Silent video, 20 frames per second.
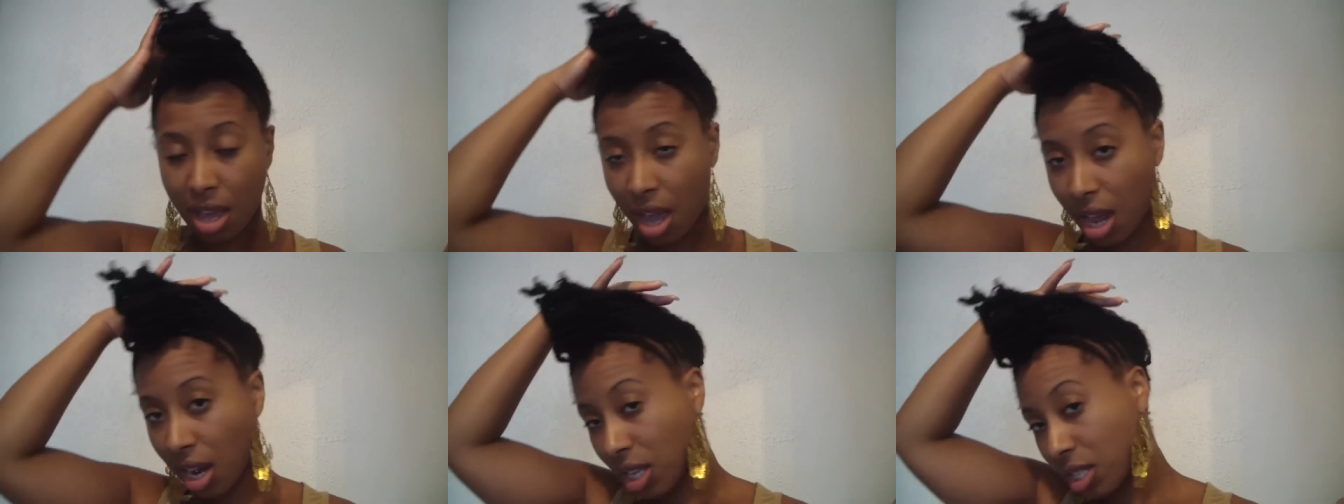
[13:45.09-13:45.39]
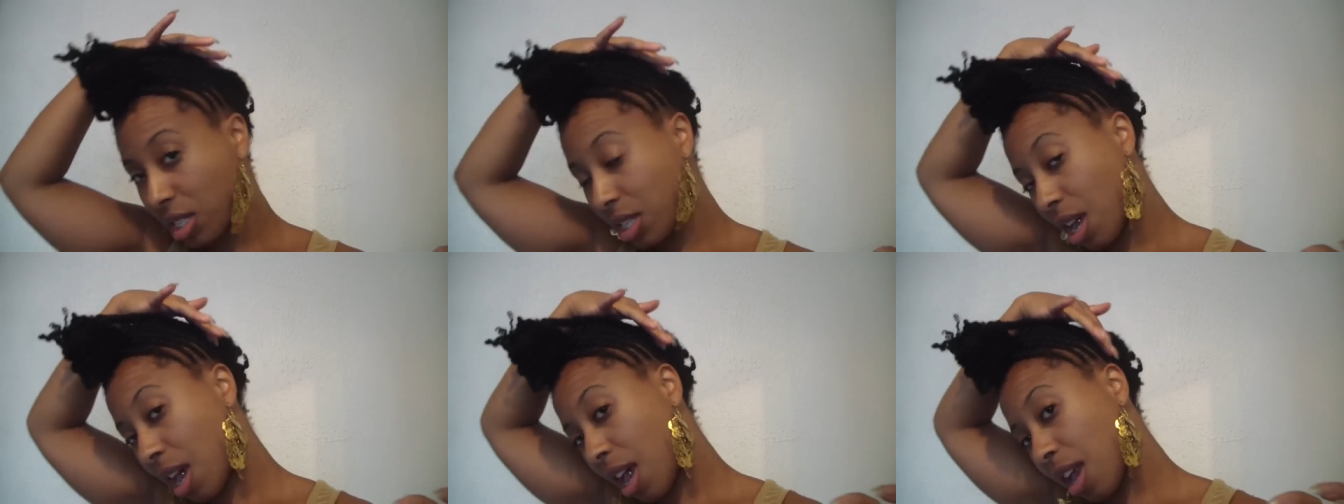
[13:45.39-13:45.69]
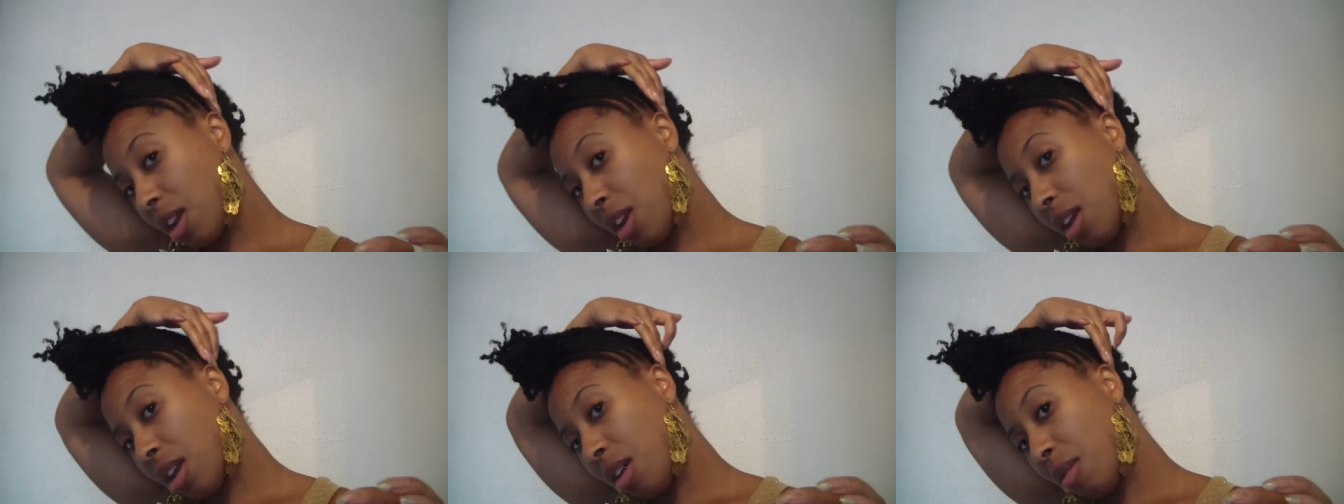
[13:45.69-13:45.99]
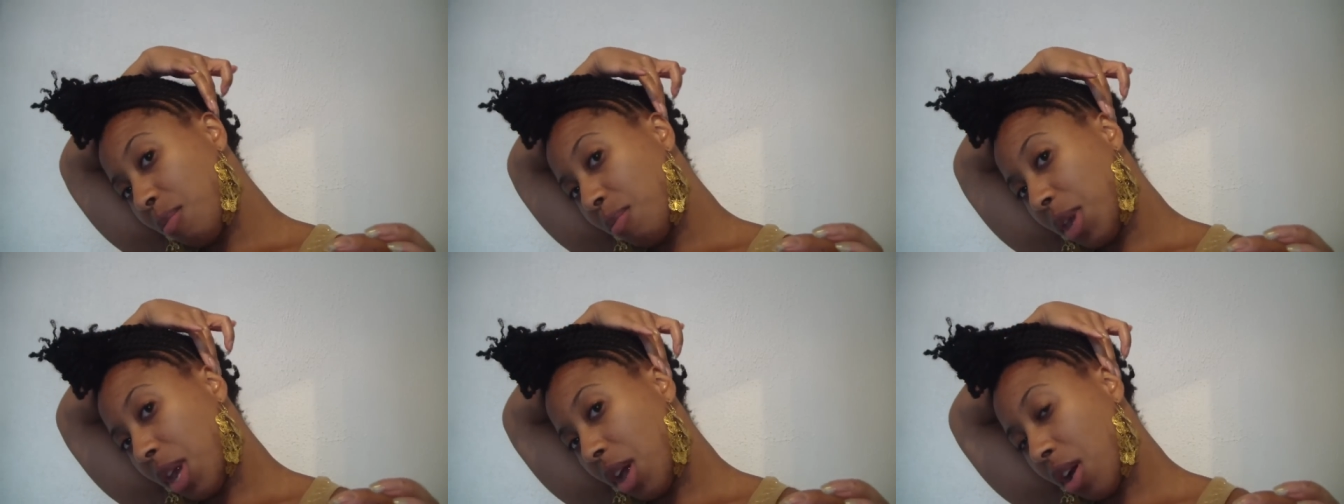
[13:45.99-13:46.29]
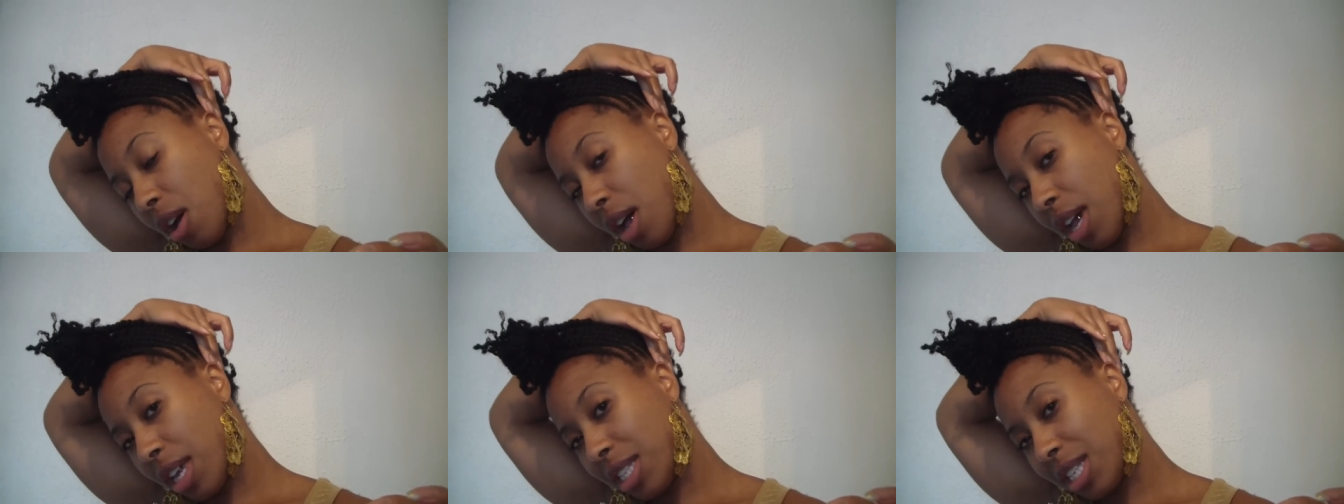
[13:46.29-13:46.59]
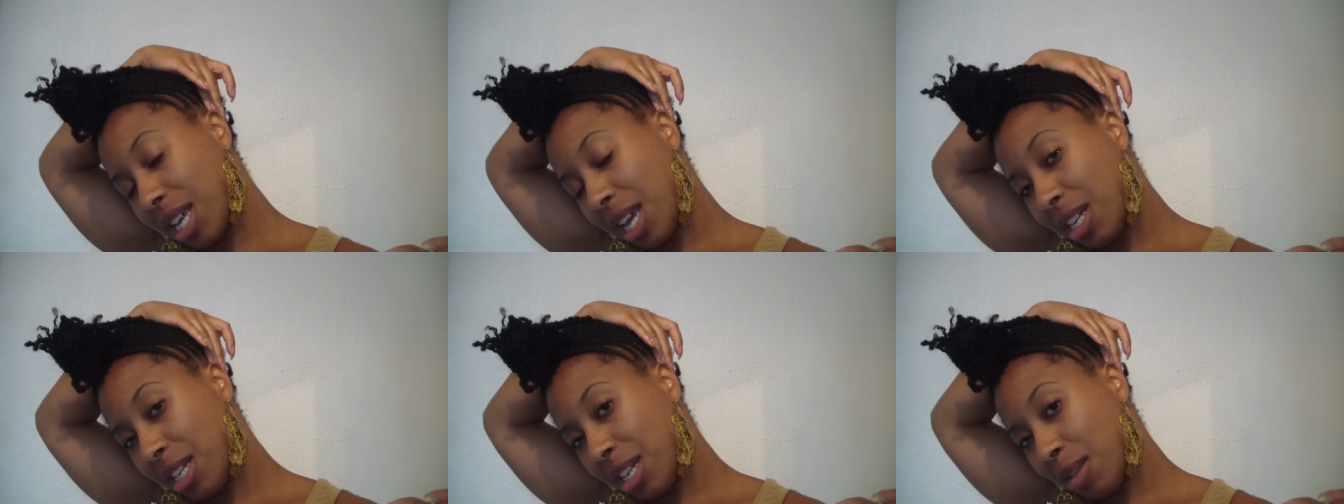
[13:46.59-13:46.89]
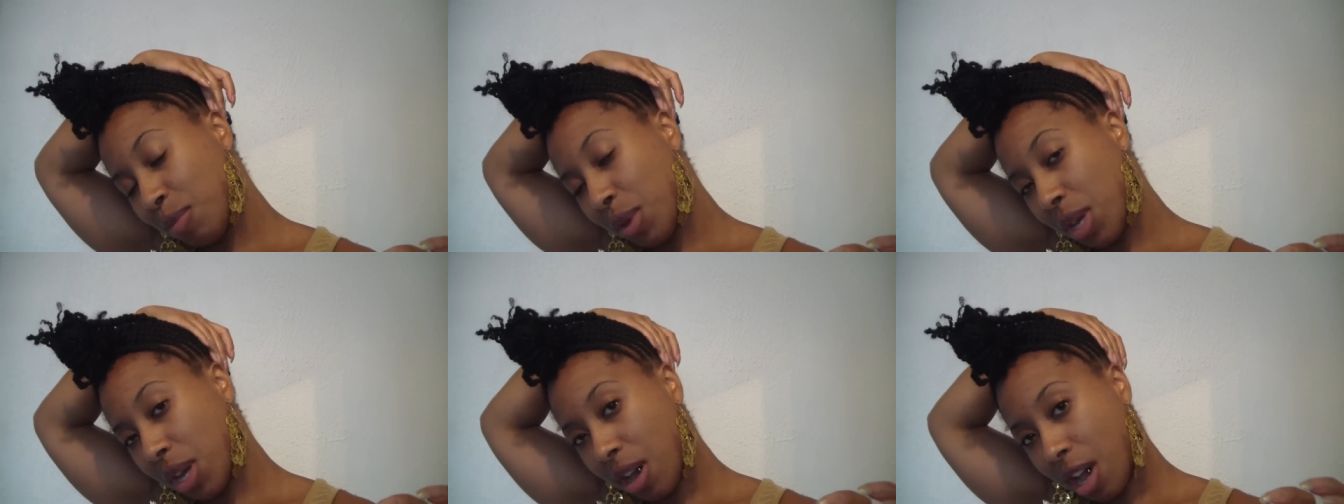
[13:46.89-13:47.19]
and it's going behind, it's
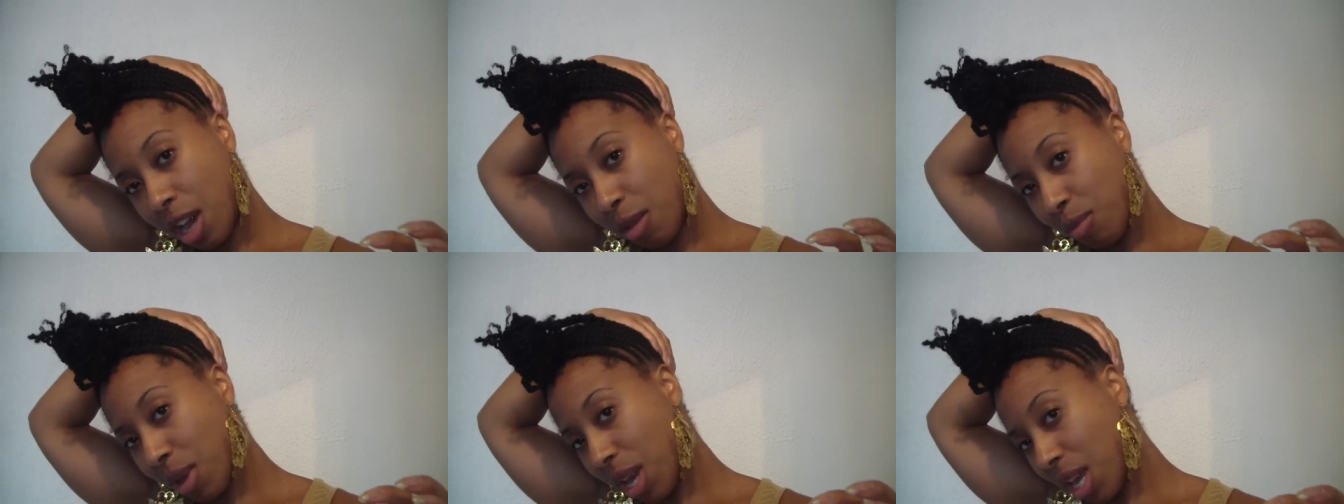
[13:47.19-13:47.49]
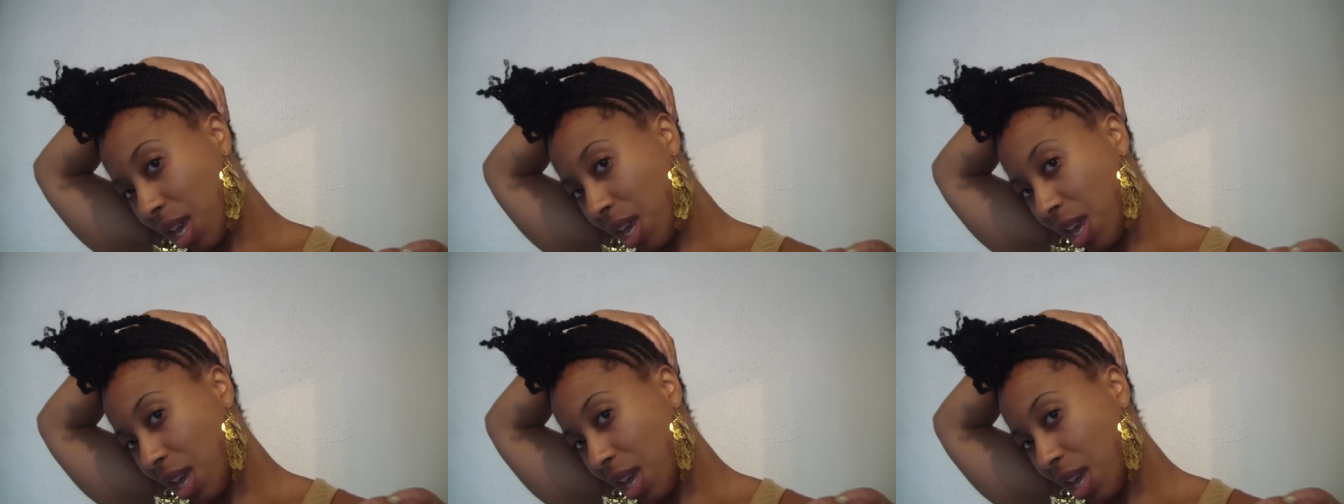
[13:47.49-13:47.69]
ending behind my